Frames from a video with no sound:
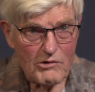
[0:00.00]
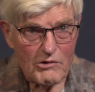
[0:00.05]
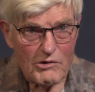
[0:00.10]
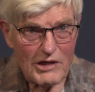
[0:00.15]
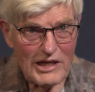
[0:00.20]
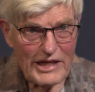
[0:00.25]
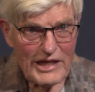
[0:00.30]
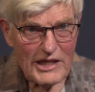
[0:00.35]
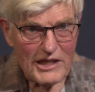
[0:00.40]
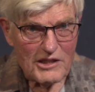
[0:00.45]

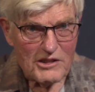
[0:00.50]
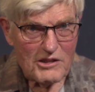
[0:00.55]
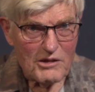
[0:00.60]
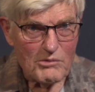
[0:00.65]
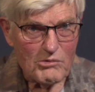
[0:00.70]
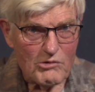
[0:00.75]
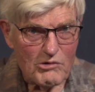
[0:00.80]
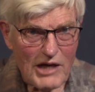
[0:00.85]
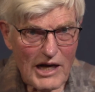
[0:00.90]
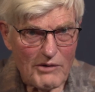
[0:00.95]
laying
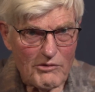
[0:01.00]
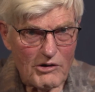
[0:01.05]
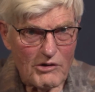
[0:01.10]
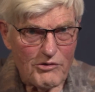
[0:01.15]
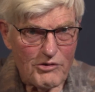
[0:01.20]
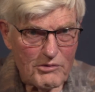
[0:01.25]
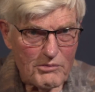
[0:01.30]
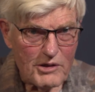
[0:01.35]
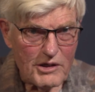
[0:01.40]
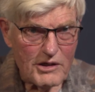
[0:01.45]
some gravel
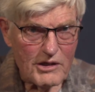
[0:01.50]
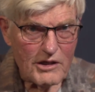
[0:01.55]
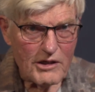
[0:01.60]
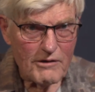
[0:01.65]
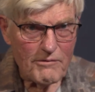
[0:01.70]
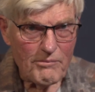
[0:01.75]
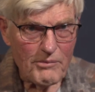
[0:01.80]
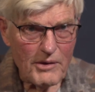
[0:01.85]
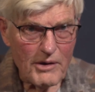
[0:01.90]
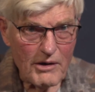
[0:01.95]
for me
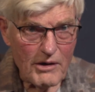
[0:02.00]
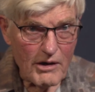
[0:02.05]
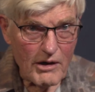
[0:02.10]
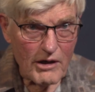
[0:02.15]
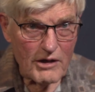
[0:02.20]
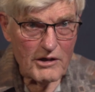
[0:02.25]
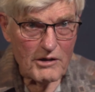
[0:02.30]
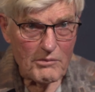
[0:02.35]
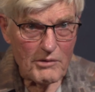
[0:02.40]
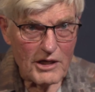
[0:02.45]

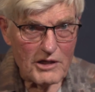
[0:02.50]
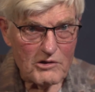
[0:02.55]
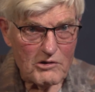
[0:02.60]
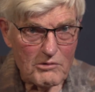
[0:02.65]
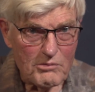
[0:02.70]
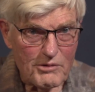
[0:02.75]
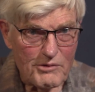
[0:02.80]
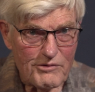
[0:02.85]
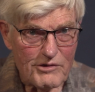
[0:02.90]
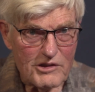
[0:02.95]
under my
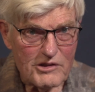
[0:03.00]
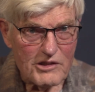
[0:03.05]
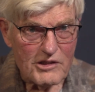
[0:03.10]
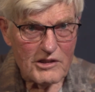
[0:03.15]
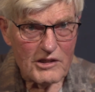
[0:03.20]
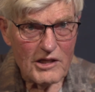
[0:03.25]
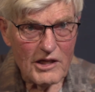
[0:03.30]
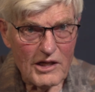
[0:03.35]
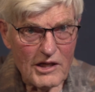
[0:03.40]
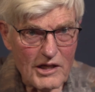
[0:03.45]

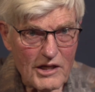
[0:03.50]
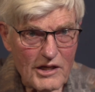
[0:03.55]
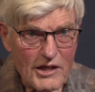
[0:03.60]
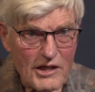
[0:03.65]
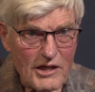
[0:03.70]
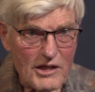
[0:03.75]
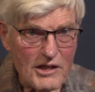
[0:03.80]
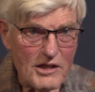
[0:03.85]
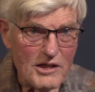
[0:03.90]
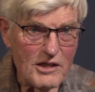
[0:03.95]
supervision
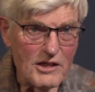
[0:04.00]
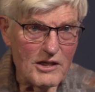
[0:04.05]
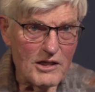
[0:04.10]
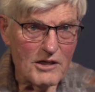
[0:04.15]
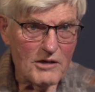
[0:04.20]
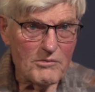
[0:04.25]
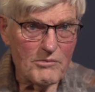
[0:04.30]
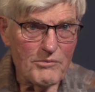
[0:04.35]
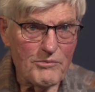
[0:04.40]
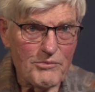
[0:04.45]

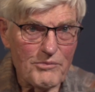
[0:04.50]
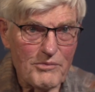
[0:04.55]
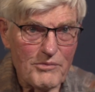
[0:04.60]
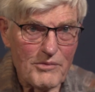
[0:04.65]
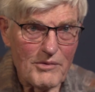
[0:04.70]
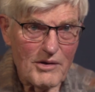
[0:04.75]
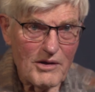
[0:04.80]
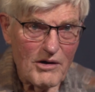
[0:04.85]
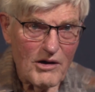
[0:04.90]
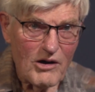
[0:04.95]

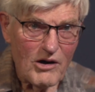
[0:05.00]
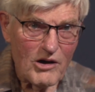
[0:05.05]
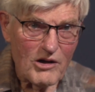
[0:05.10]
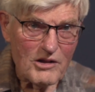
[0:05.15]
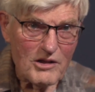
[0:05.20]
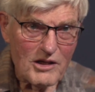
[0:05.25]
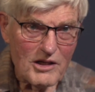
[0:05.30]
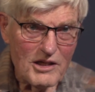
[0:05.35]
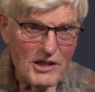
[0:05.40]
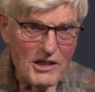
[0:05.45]

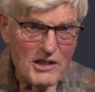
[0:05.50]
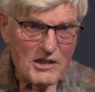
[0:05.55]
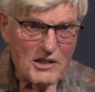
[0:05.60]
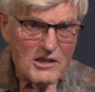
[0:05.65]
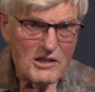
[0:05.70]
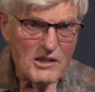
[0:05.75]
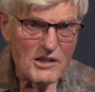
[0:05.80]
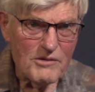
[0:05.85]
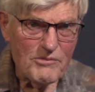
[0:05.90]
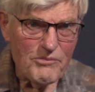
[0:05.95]
on the
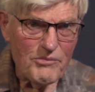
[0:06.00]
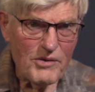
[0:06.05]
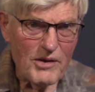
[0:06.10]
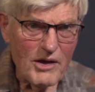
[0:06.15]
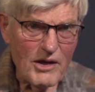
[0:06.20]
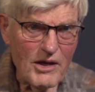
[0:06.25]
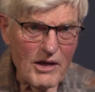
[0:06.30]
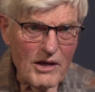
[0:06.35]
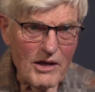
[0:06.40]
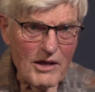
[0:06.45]
lease,
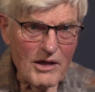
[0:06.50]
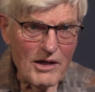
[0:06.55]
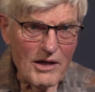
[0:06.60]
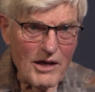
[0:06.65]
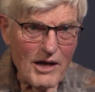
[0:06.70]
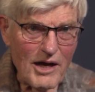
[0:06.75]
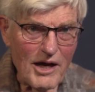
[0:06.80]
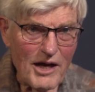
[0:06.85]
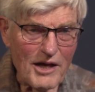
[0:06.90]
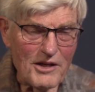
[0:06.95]

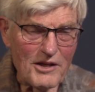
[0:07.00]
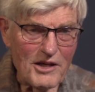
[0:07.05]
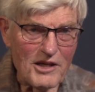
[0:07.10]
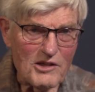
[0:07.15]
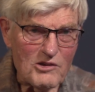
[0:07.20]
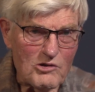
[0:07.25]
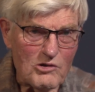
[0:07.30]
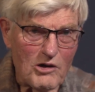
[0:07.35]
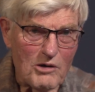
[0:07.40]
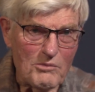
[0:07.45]
and
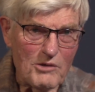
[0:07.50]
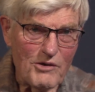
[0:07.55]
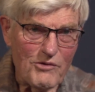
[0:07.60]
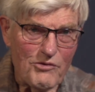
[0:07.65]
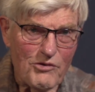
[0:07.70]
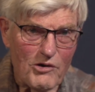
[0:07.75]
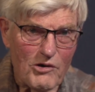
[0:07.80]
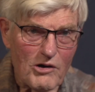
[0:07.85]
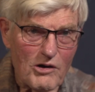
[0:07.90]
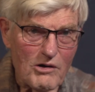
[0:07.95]
they saw me
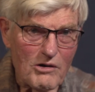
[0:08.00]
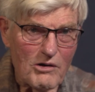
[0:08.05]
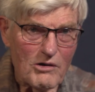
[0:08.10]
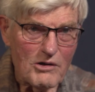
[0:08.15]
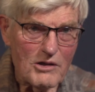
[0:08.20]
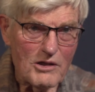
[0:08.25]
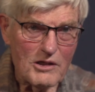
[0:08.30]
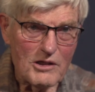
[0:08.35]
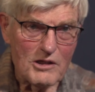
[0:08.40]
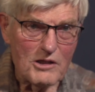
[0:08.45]
fall,
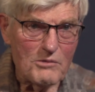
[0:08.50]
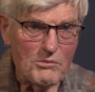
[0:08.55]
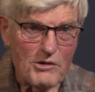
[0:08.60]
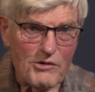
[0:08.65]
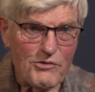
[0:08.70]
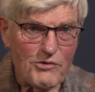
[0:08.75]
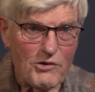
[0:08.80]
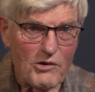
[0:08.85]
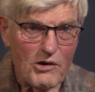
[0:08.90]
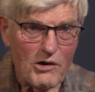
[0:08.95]
or they heard me
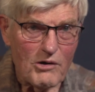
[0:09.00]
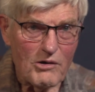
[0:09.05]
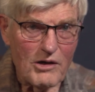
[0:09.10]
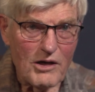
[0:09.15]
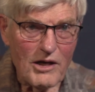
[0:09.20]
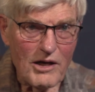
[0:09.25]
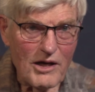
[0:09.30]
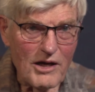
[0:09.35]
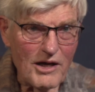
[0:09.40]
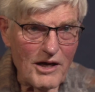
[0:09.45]
fall,
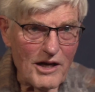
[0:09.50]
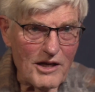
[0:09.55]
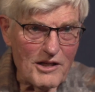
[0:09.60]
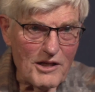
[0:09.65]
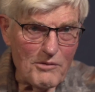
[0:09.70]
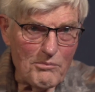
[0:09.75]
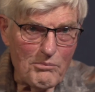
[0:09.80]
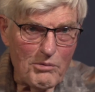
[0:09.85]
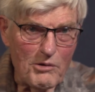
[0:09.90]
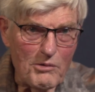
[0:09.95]
and
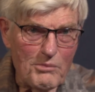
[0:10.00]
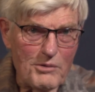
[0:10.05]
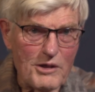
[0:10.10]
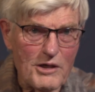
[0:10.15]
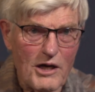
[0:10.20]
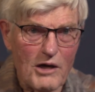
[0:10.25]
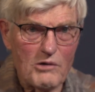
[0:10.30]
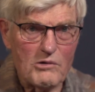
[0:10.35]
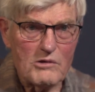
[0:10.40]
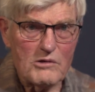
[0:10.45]
they pulled me
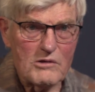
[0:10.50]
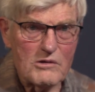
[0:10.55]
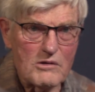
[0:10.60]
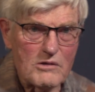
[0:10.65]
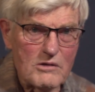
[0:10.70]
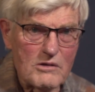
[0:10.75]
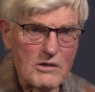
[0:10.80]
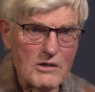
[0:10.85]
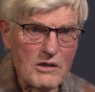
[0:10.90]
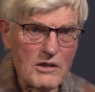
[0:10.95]
out,
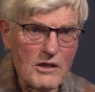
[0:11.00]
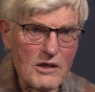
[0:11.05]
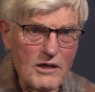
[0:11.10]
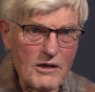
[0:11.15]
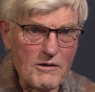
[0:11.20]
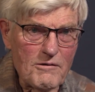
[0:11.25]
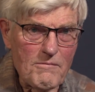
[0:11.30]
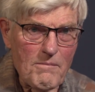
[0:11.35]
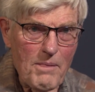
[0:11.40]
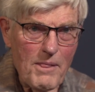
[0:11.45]

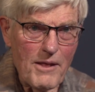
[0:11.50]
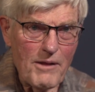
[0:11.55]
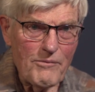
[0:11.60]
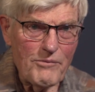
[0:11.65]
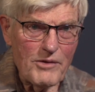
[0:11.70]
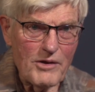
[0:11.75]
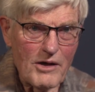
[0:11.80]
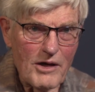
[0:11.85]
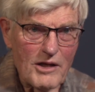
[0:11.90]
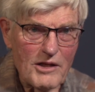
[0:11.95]

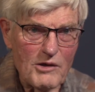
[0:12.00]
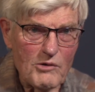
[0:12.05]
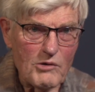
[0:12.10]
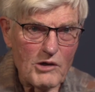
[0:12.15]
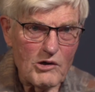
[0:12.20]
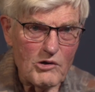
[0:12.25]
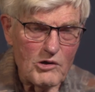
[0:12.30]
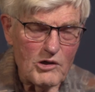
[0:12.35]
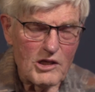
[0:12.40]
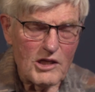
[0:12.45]
and they
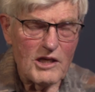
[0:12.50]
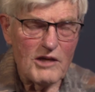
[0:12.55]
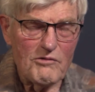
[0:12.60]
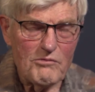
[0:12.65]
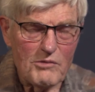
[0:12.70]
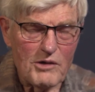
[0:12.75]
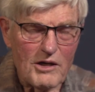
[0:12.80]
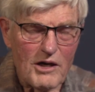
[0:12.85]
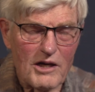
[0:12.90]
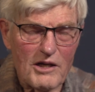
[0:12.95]
were going to give
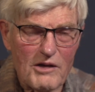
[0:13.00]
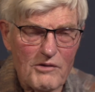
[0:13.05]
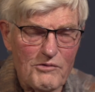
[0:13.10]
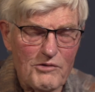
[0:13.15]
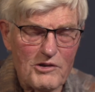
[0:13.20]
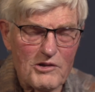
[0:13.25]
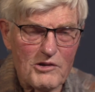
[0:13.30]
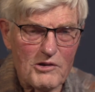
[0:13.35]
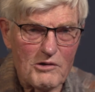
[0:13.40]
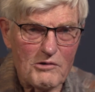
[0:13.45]
me
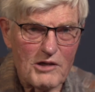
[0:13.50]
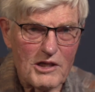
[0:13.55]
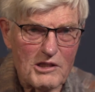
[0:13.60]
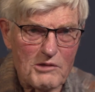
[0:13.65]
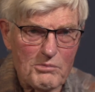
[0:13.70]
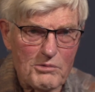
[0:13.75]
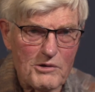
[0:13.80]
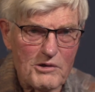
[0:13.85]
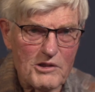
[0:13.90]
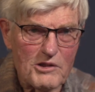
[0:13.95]
artificial
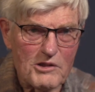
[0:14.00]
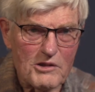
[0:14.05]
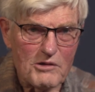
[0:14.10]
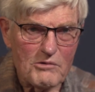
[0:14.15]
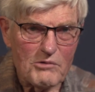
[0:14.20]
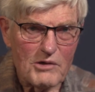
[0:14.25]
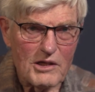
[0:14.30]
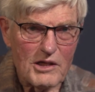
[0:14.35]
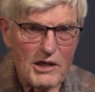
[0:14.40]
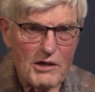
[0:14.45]

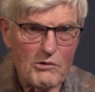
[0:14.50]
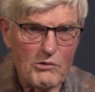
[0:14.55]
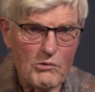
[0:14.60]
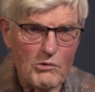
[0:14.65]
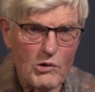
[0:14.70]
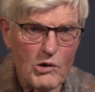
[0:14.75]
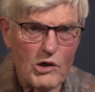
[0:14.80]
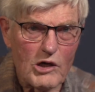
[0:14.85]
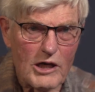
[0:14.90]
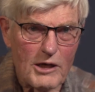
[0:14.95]
respiration when I
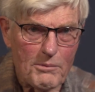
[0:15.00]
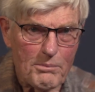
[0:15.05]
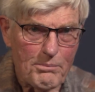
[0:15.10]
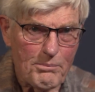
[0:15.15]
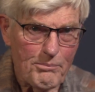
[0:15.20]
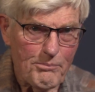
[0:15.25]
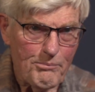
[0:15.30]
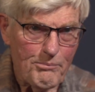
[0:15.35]
woke up.